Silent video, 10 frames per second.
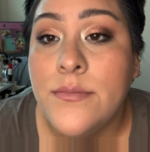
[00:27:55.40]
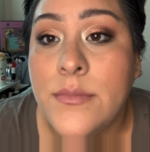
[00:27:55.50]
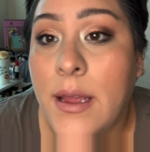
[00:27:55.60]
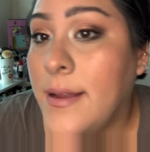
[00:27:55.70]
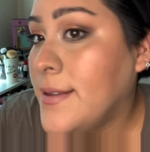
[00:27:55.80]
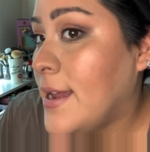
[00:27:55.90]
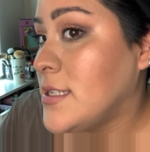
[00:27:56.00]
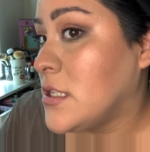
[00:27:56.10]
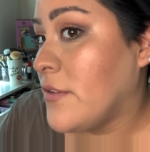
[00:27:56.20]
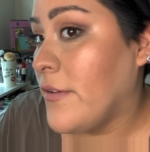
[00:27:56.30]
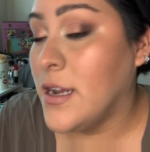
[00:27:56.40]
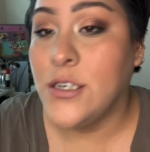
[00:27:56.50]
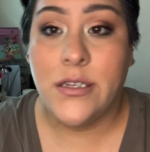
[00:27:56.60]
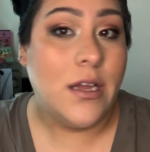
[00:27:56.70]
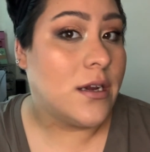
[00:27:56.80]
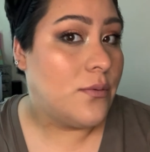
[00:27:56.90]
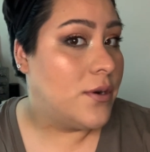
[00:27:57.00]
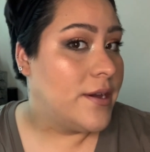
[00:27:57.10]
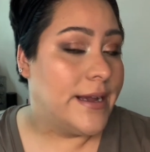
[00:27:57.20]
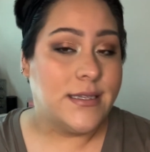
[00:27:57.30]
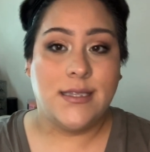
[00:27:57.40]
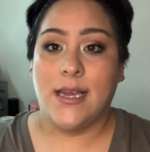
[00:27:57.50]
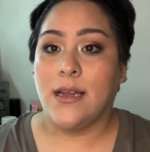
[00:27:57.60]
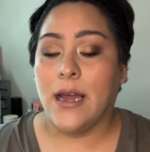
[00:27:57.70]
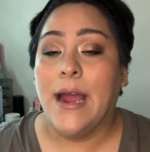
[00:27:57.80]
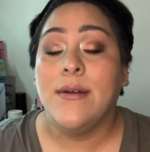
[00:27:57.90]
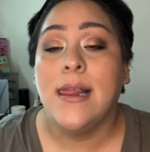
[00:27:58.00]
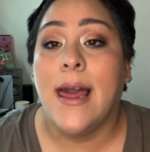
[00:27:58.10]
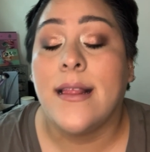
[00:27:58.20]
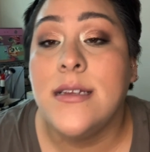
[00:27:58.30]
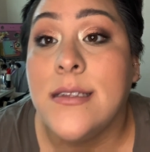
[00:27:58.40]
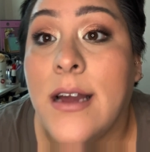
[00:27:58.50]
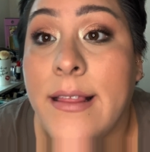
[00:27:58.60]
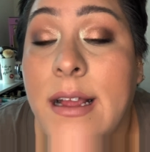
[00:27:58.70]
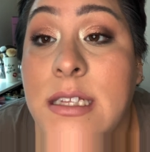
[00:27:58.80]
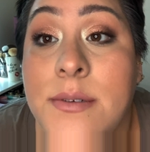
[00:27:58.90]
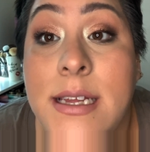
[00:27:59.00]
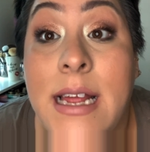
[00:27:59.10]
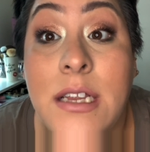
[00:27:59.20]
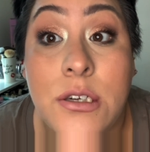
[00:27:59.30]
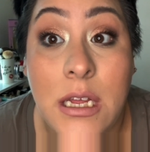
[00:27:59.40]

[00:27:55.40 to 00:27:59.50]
And that's the finished look. What do you guys think? I really like this look. I think it's really natural.